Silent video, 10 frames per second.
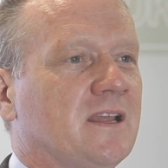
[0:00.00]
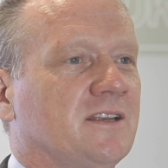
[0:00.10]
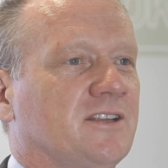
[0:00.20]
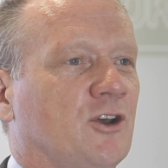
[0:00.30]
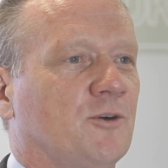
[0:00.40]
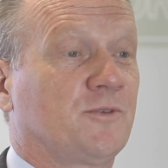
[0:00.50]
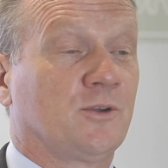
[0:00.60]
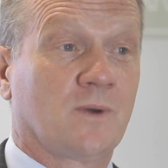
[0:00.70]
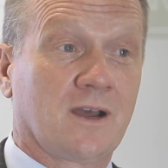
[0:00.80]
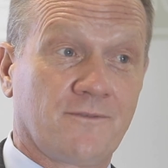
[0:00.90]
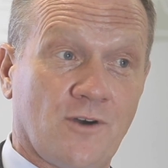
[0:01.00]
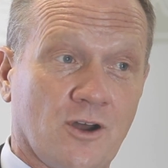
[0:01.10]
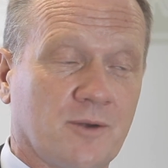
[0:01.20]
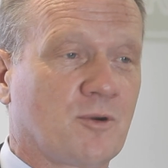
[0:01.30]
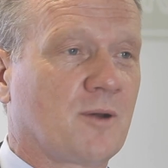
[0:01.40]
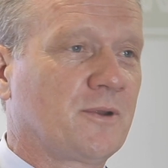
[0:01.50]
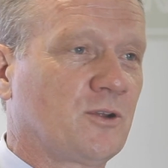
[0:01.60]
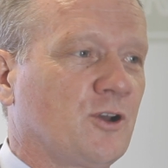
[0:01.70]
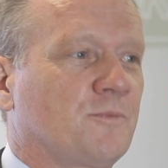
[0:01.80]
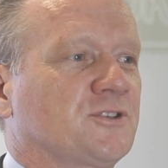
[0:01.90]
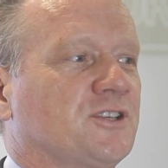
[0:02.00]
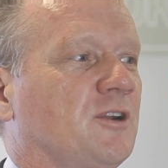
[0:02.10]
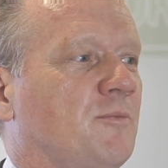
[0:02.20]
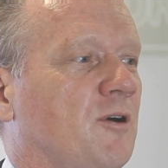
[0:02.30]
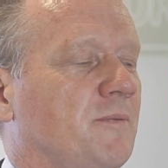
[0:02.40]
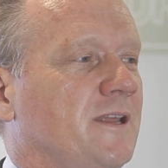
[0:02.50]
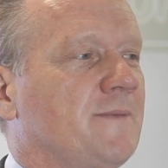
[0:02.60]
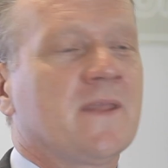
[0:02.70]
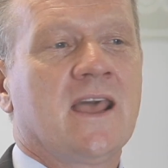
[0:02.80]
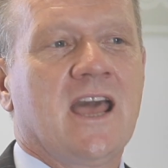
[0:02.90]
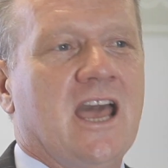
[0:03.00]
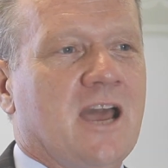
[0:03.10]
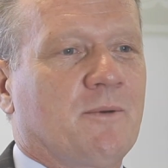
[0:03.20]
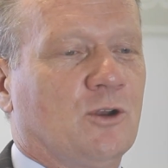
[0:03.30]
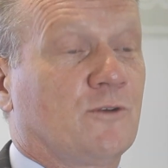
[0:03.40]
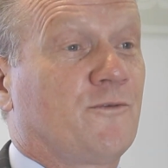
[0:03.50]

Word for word: to help you uh, find a property or help you sell a property. And we look